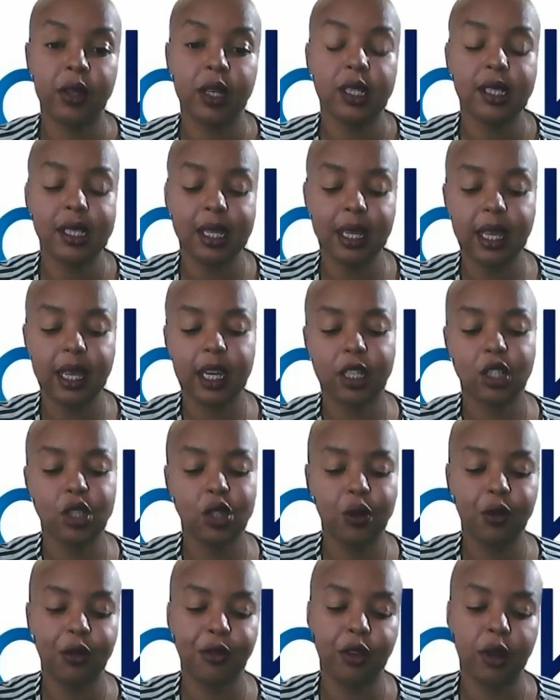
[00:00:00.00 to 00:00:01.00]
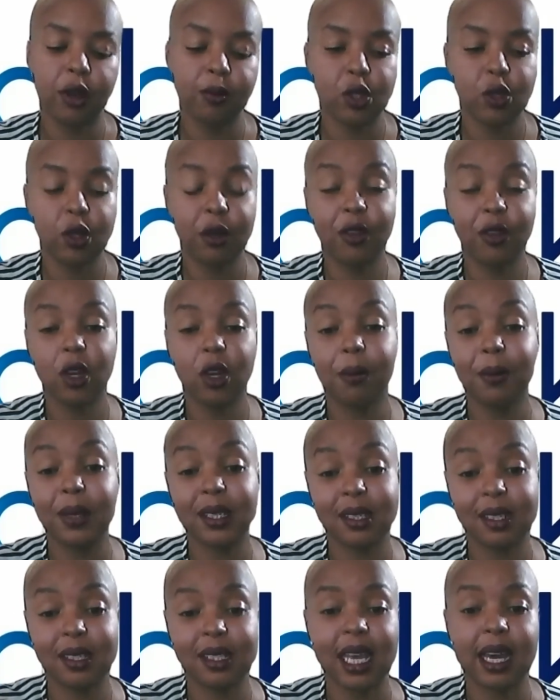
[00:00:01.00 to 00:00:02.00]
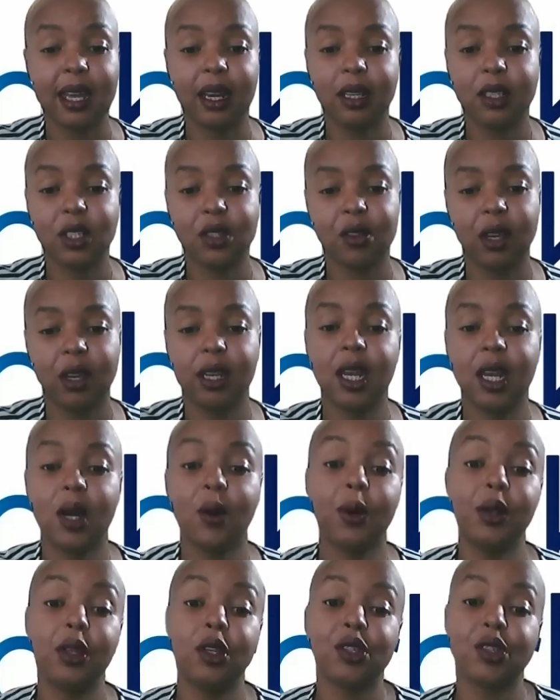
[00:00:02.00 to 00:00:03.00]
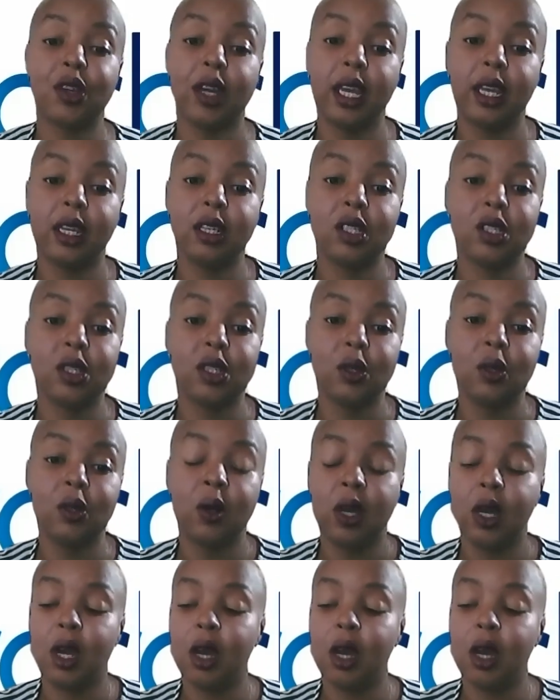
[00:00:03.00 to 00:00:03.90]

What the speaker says: to get you from, so if you're a business analyst right now and you're trying to